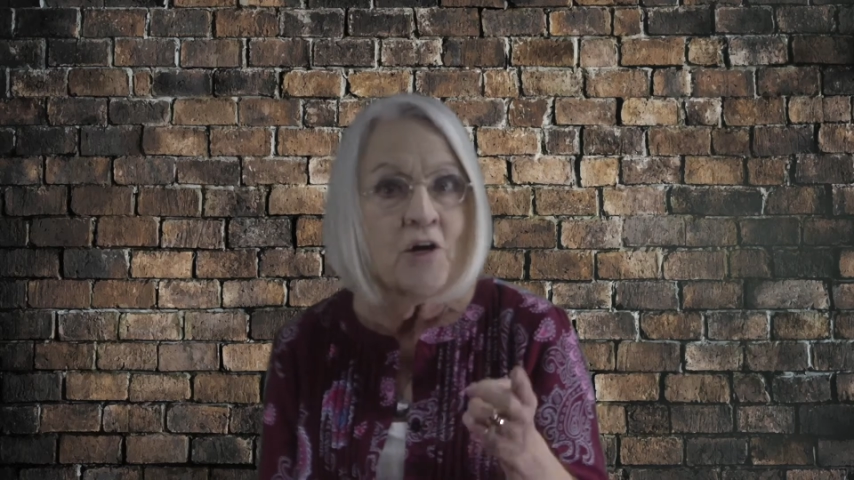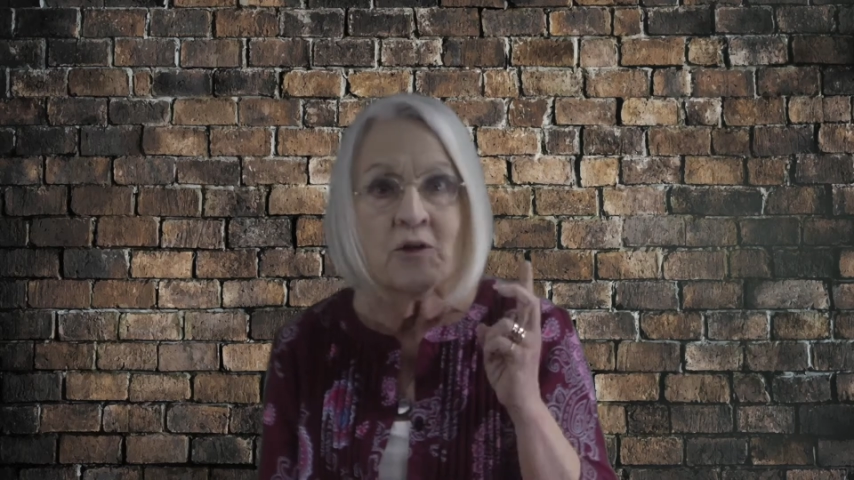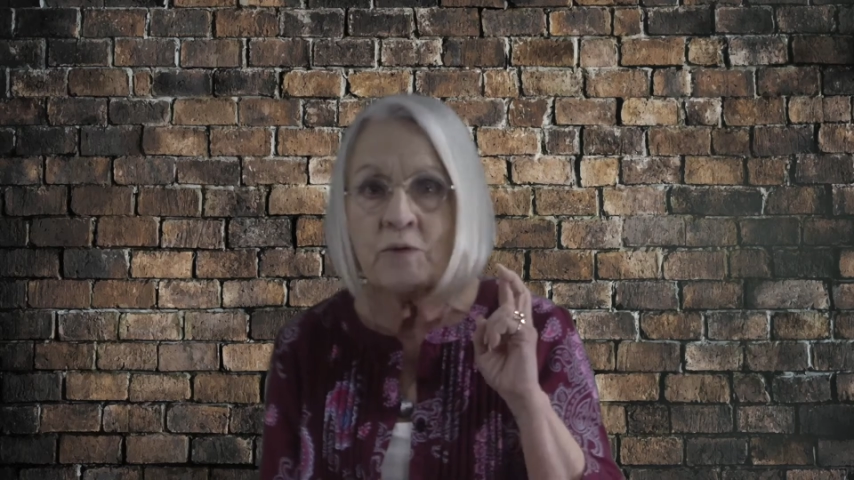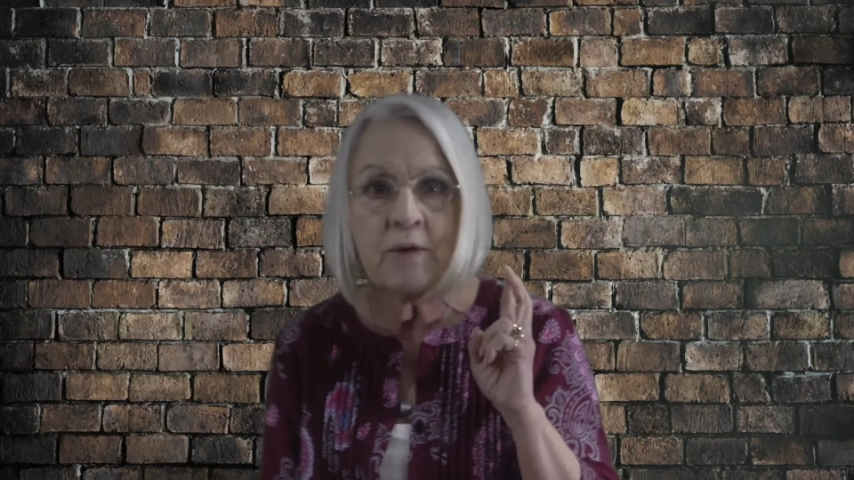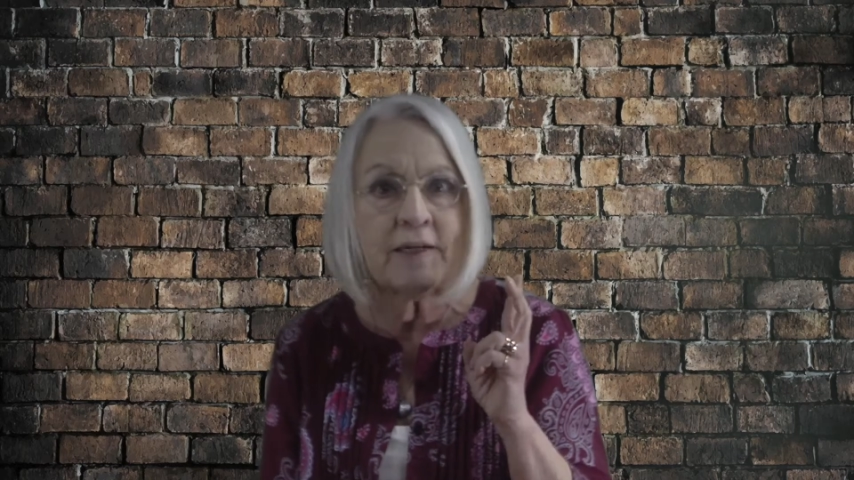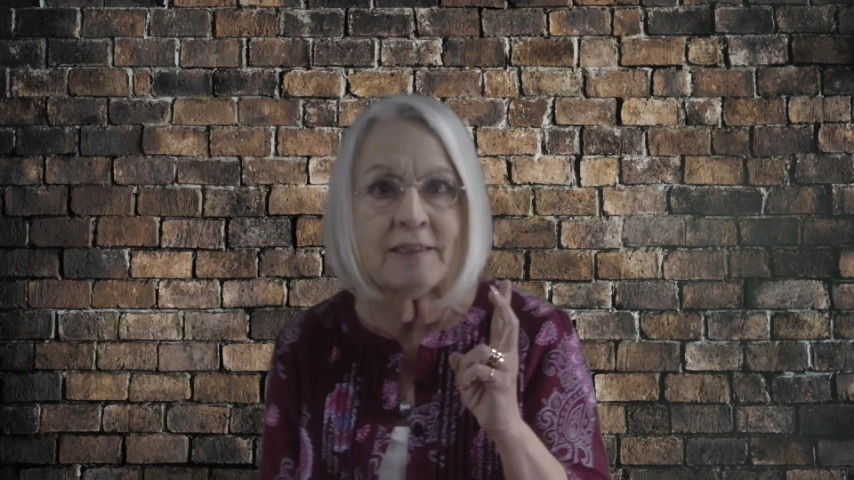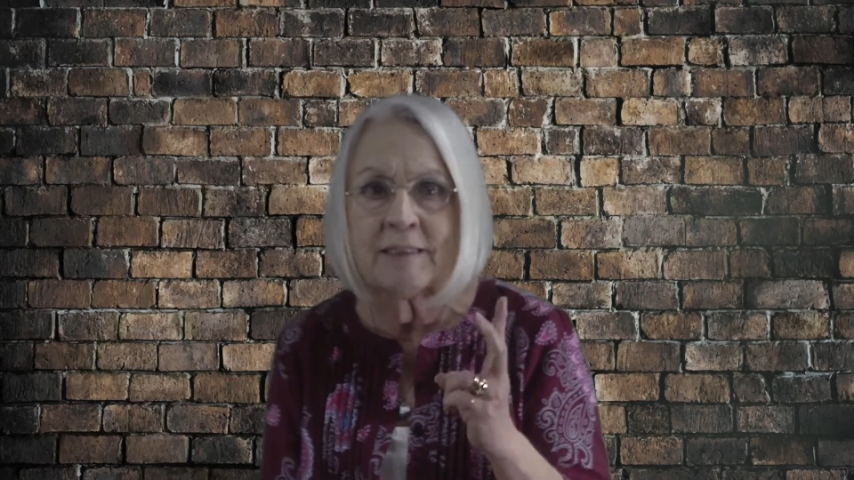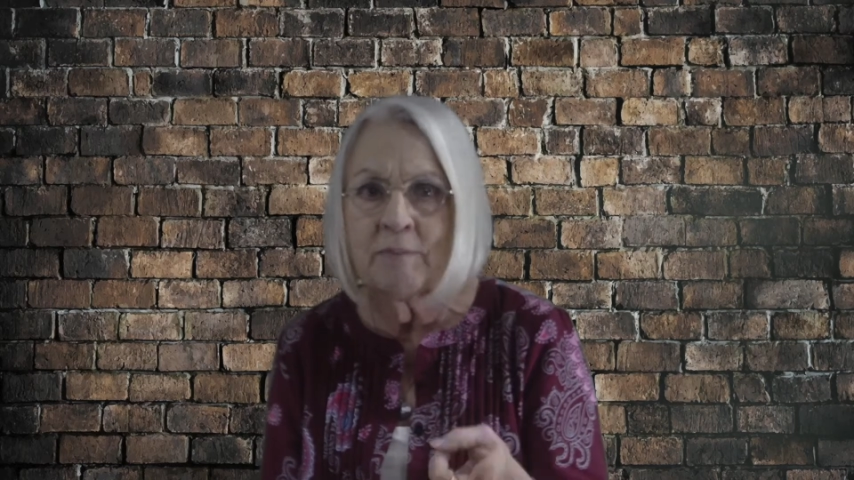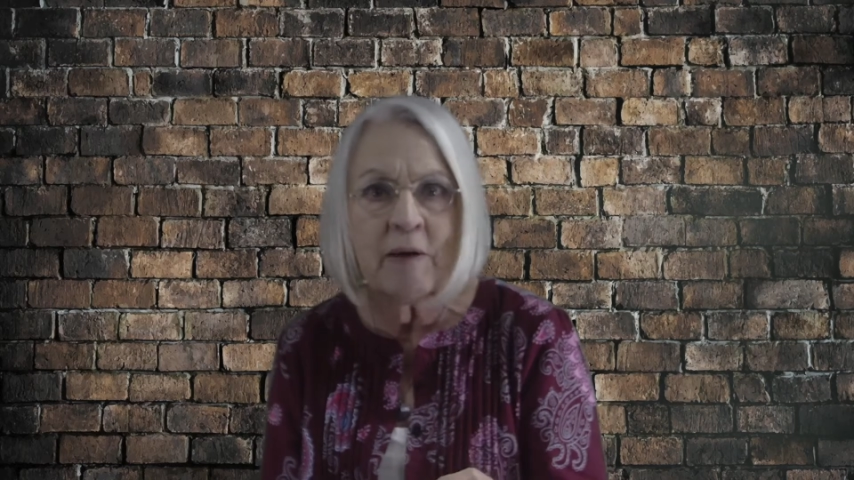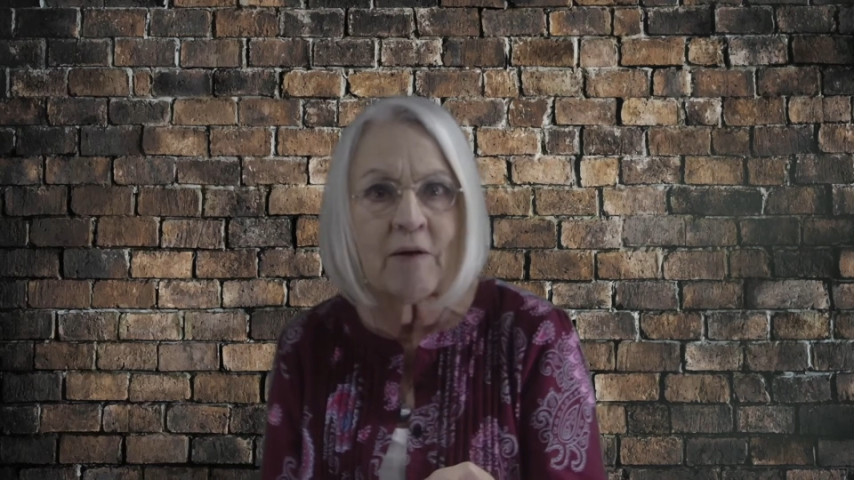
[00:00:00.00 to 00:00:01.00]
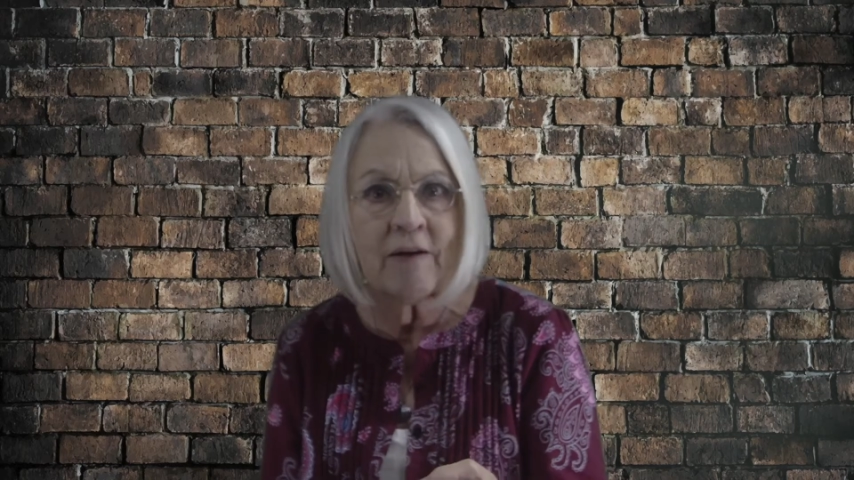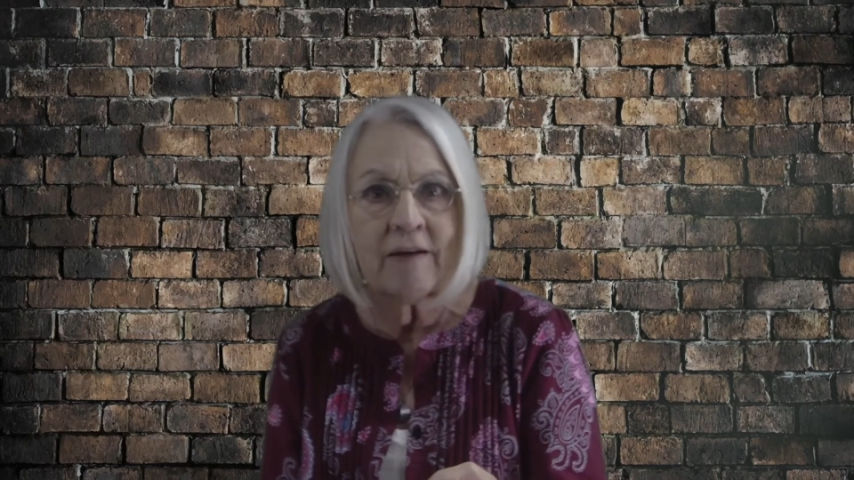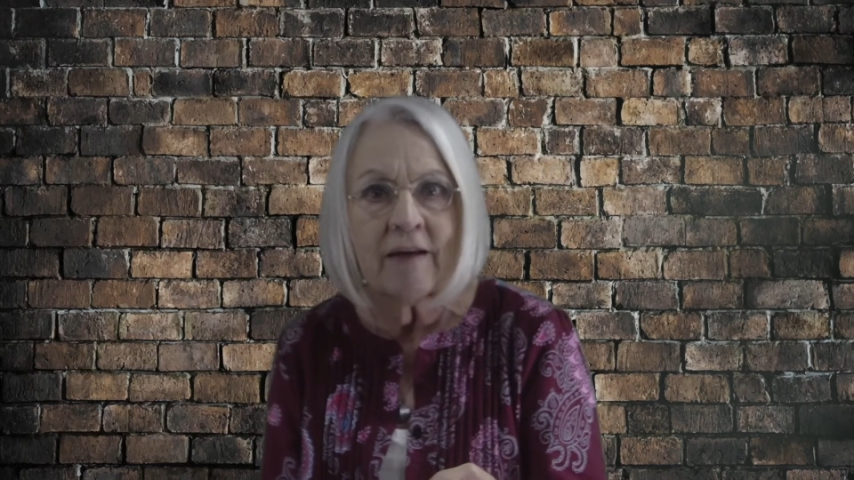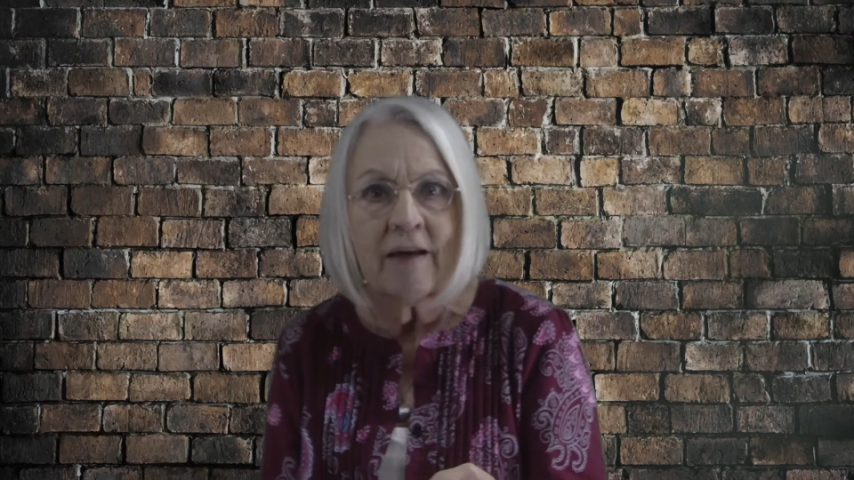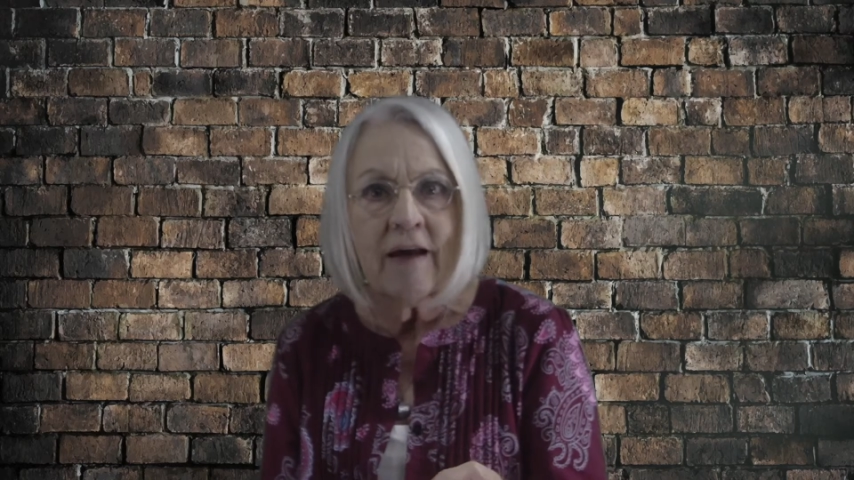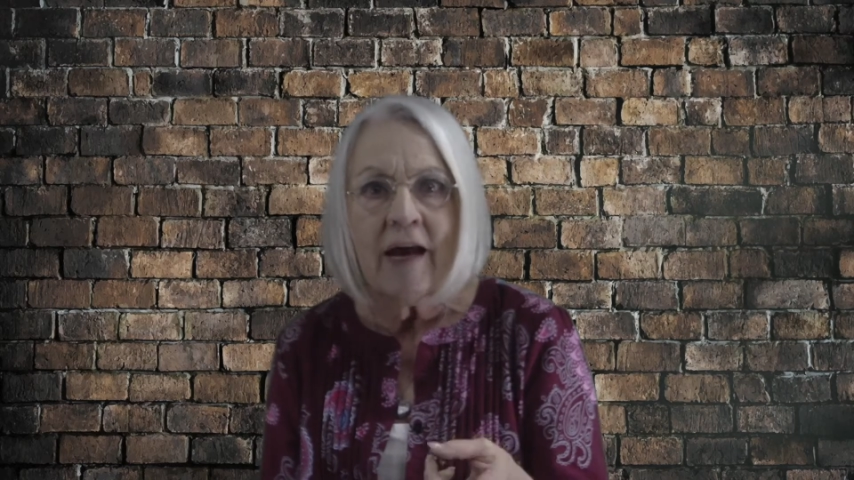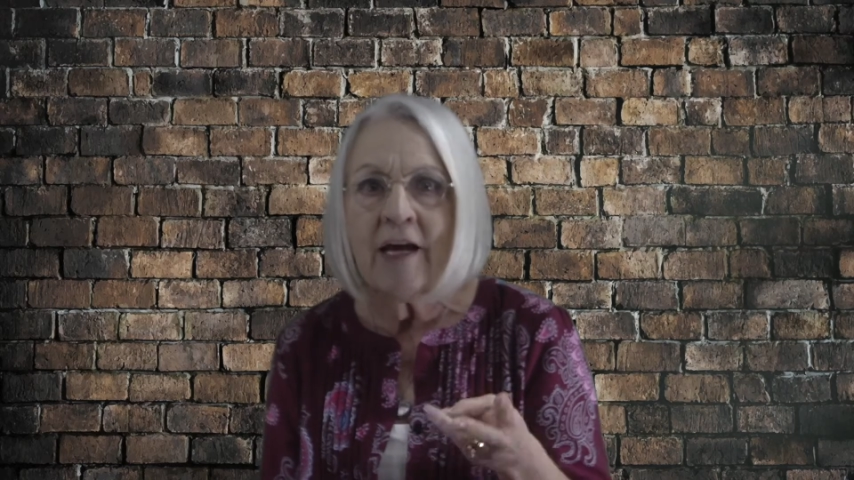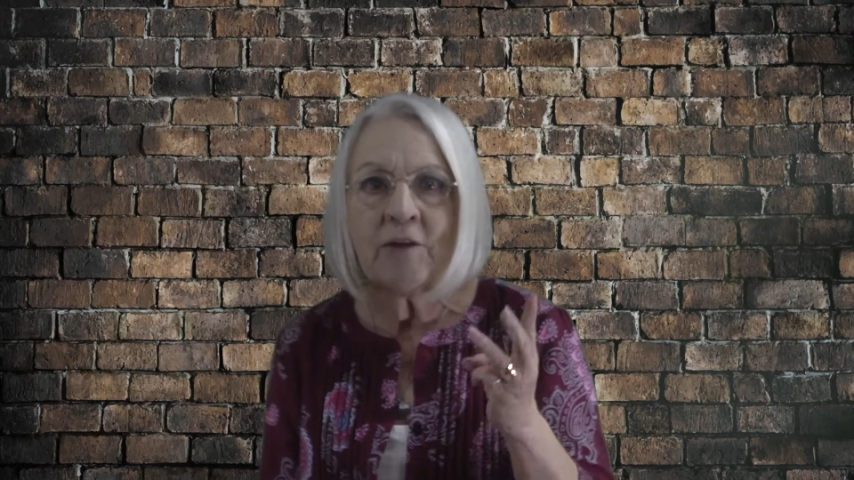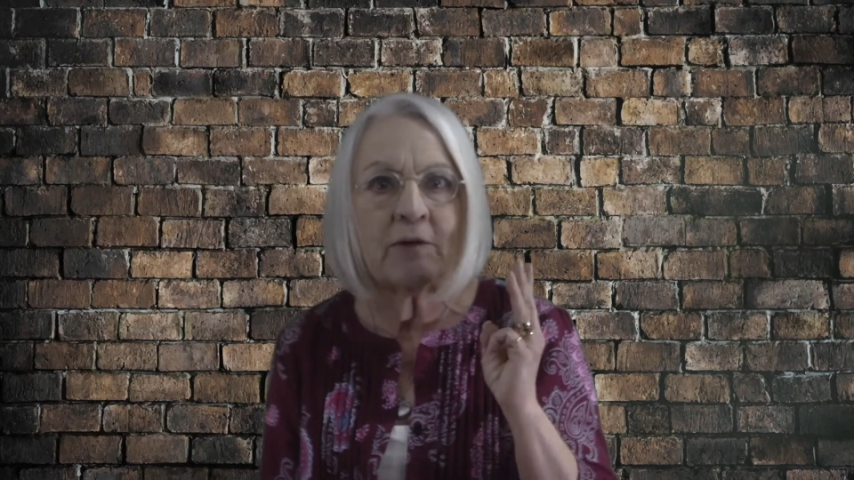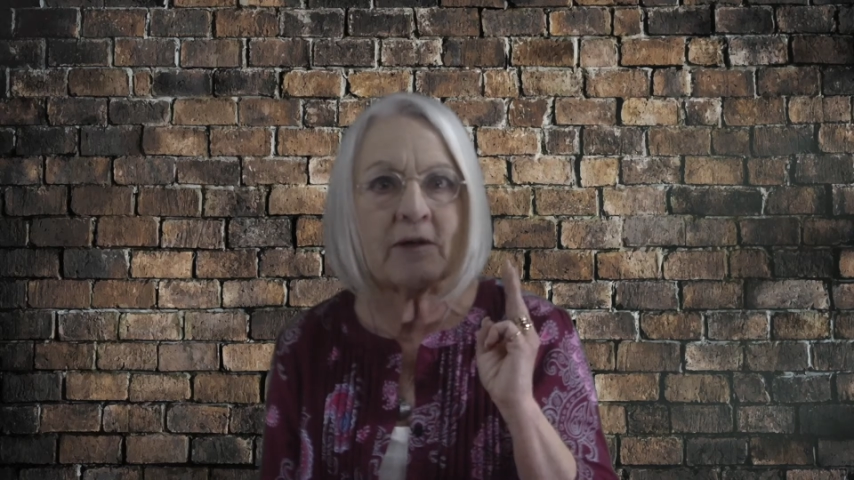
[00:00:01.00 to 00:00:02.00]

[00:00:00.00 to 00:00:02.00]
through His Spirit, and through